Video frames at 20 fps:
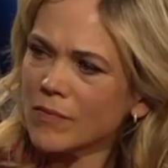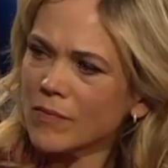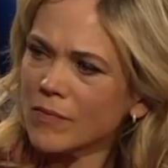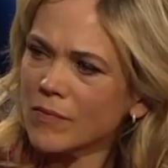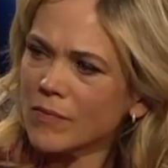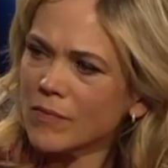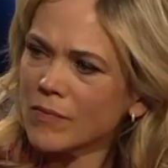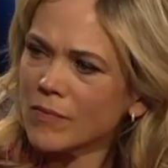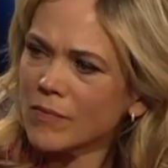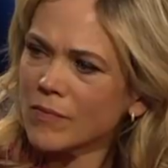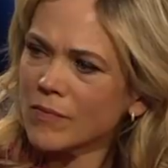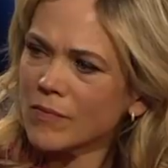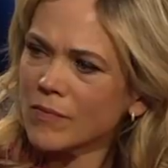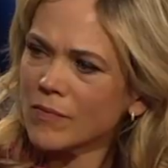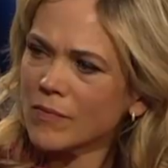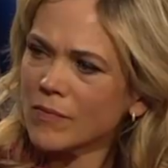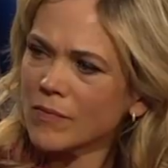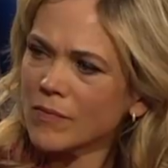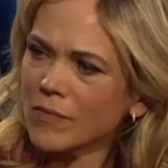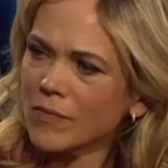
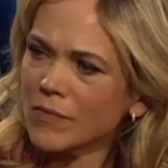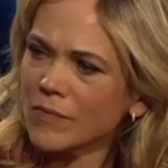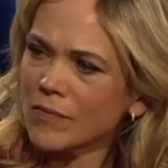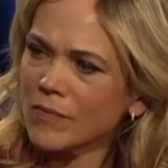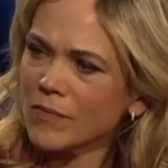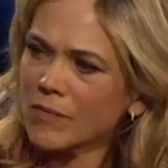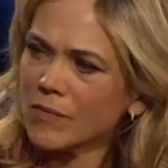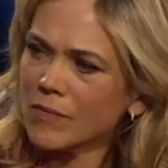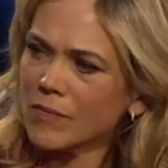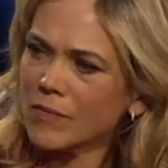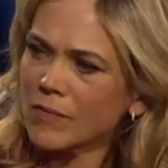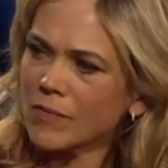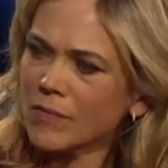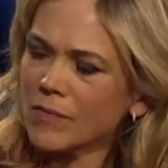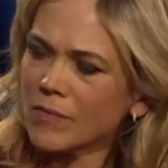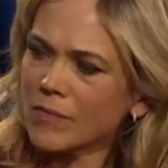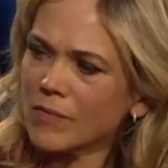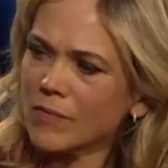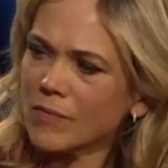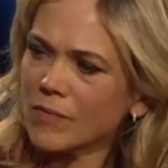
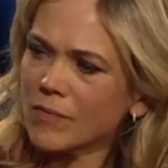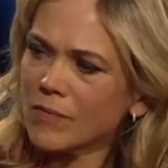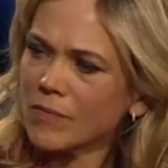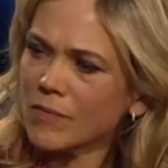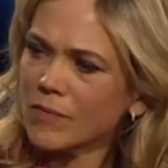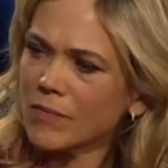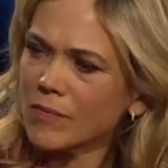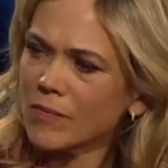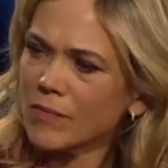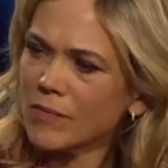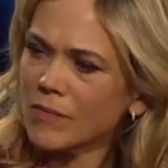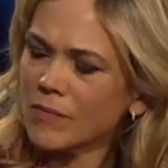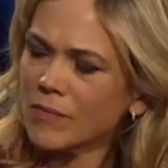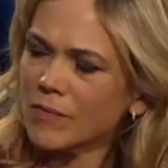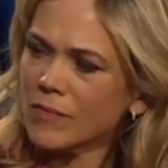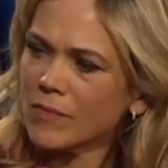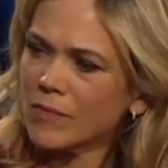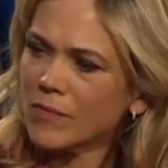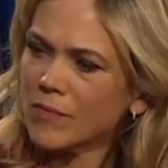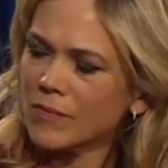
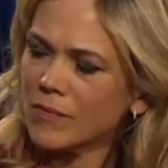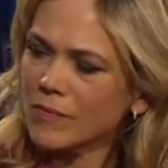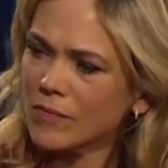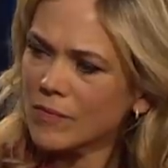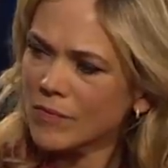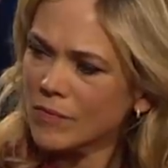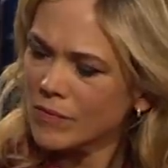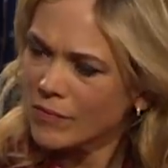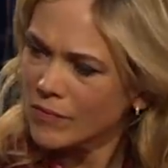No words are spoken by the person on screen.